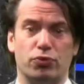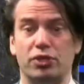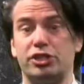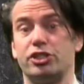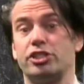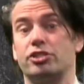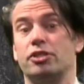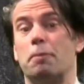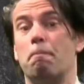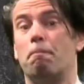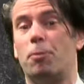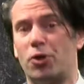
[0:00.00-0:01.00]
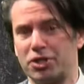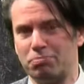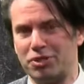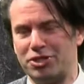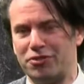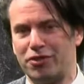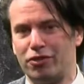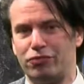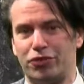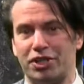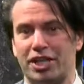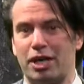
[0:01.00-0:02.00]
which is an important material
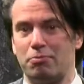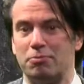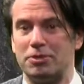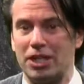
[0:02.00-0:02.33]
for the cadmium